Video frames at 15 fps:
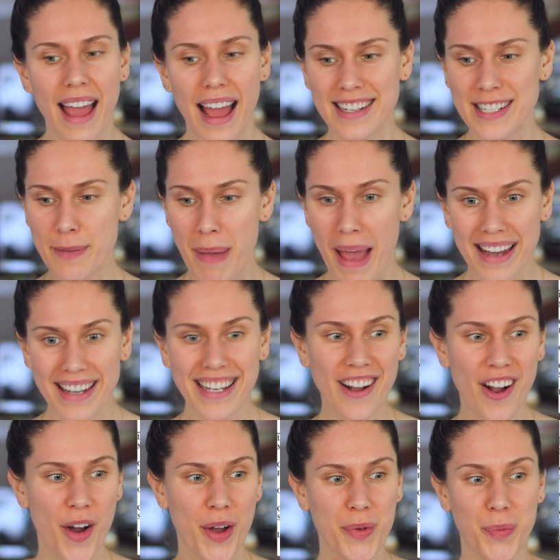and depending
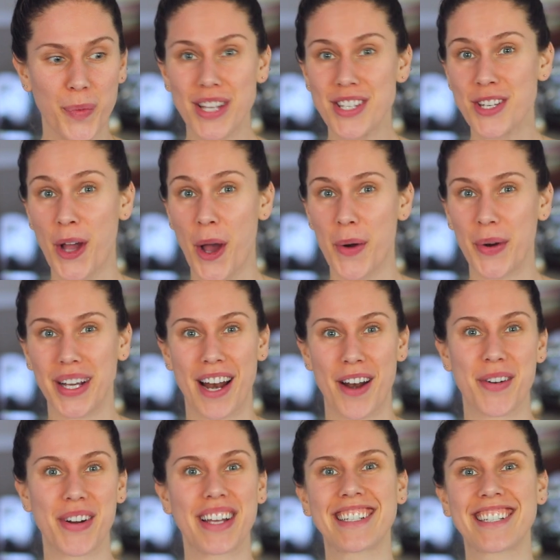on which
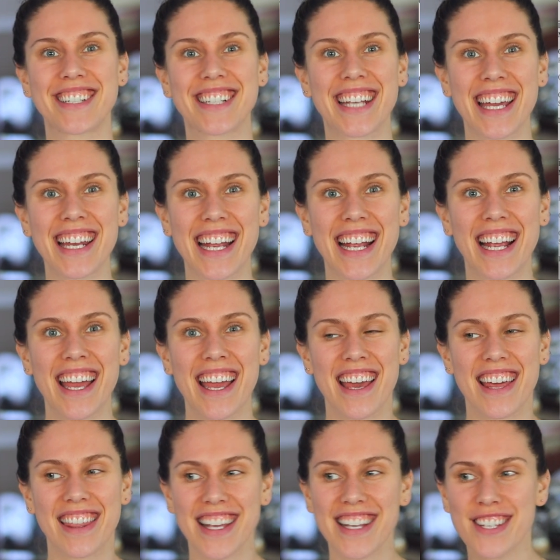coconut oil you're getting,
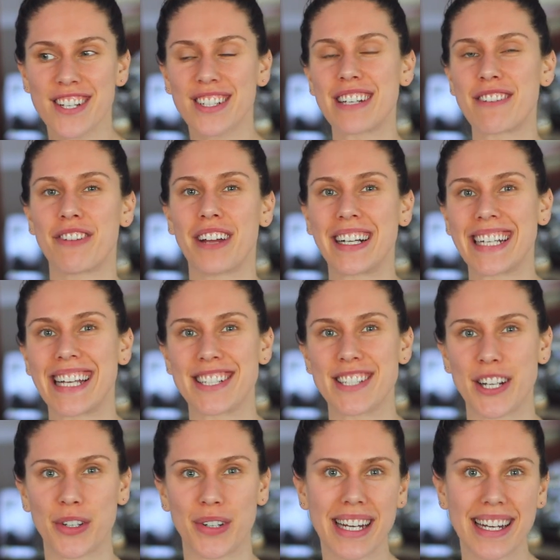these are in varying
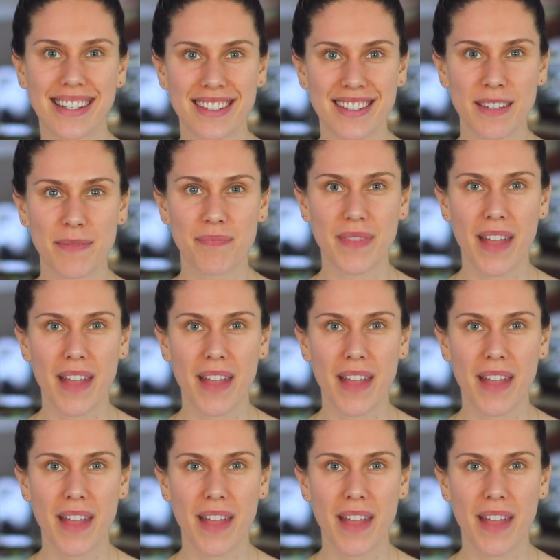degrees.